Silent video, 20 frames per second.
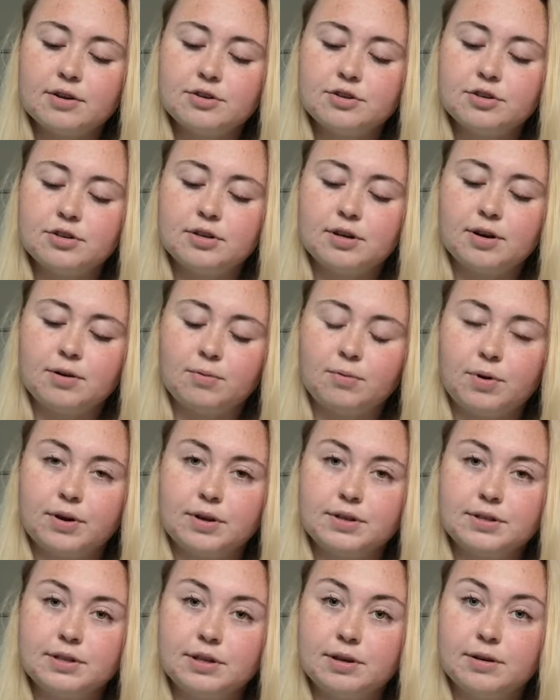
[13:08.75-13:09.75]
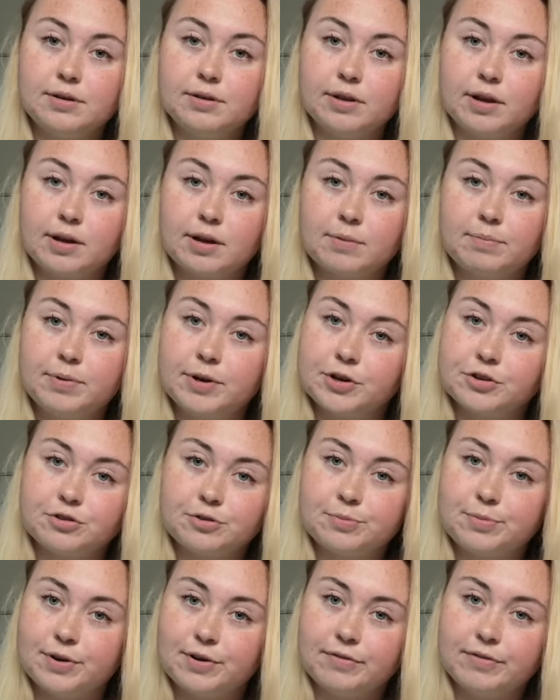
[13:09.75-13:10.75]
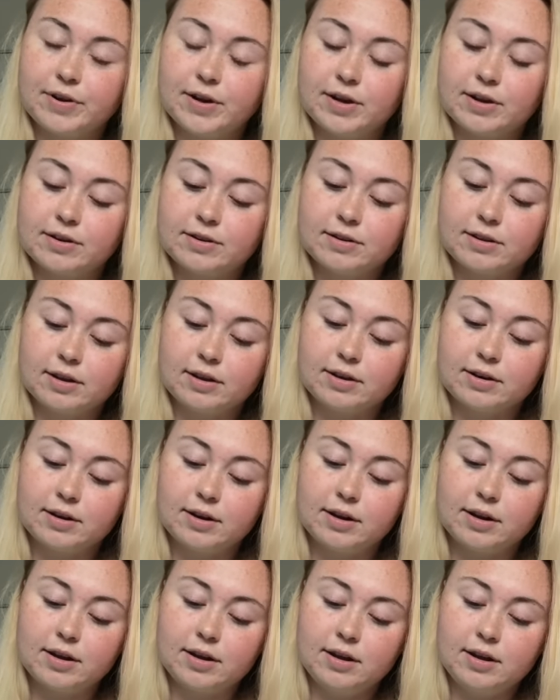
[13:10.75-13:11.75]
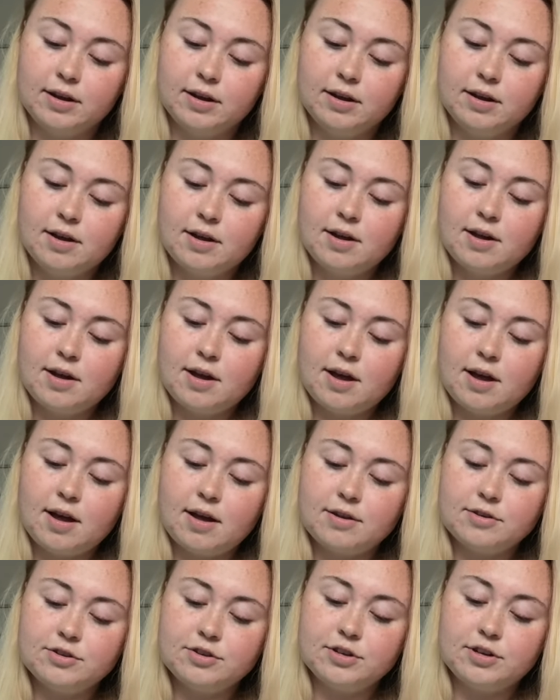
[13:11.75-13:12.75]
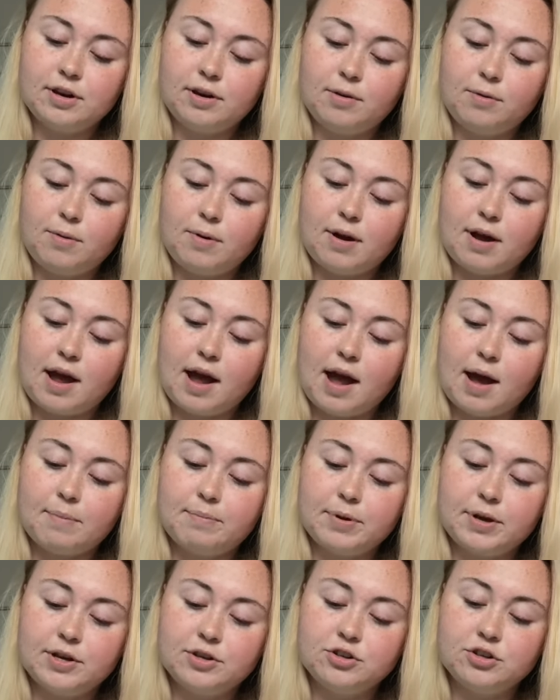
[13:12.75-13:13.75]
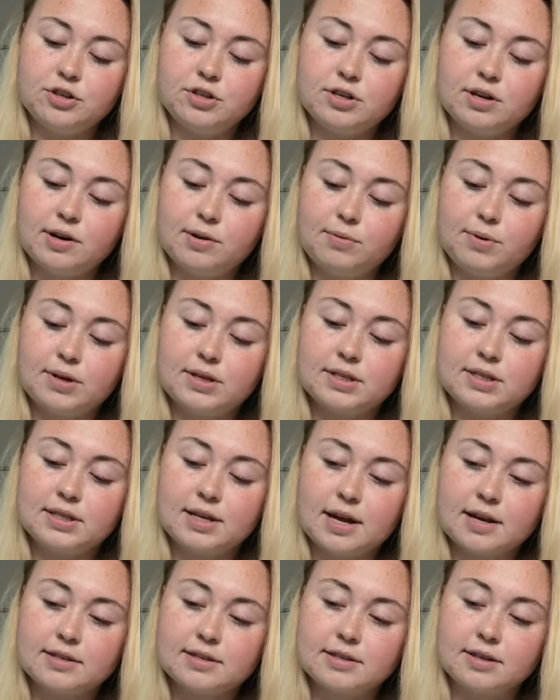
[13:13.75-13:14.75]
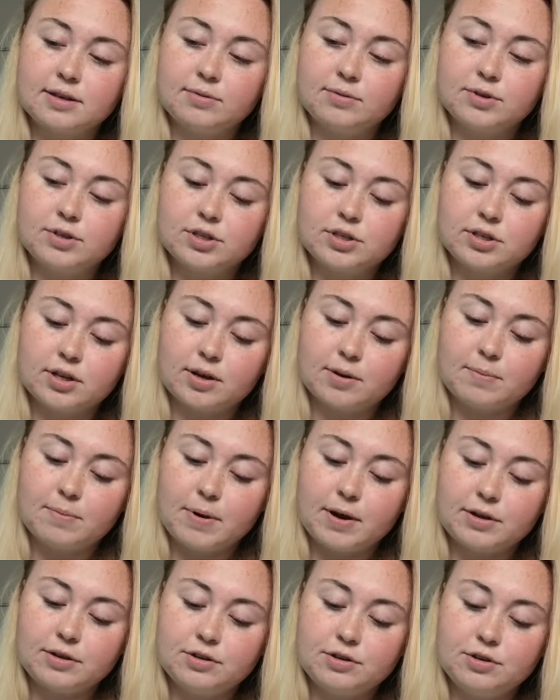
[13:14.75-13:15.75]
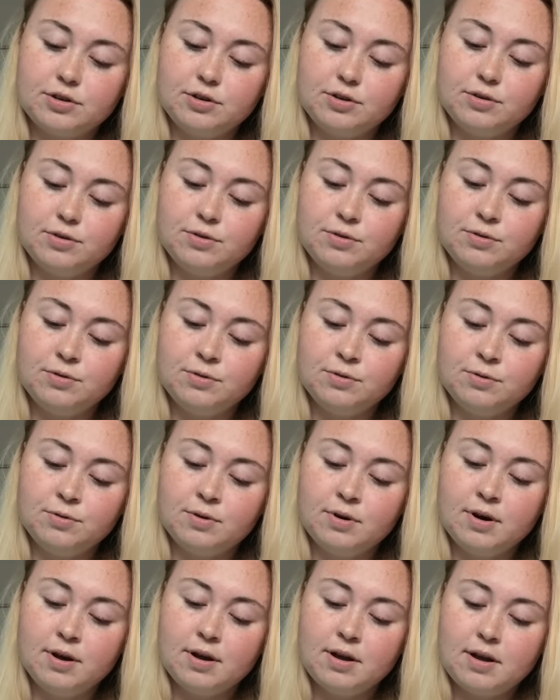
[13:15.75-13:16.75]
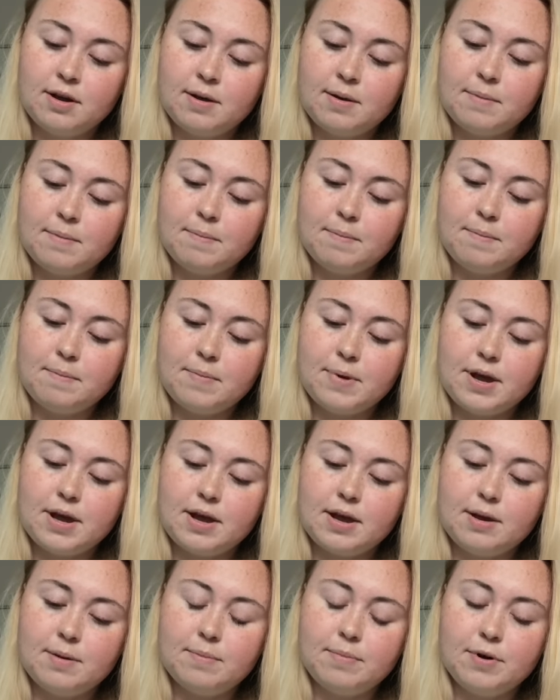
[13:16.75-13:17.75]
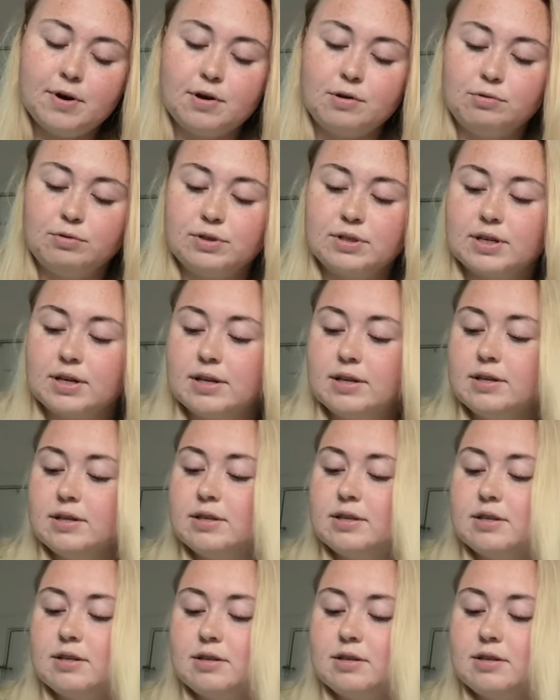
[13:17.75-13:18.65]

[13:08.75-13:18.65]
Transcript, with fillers: She didn't want to see like a picture perfect like Nikki. And she didn't want happy and she didn't want sexy, which is like my two main poses.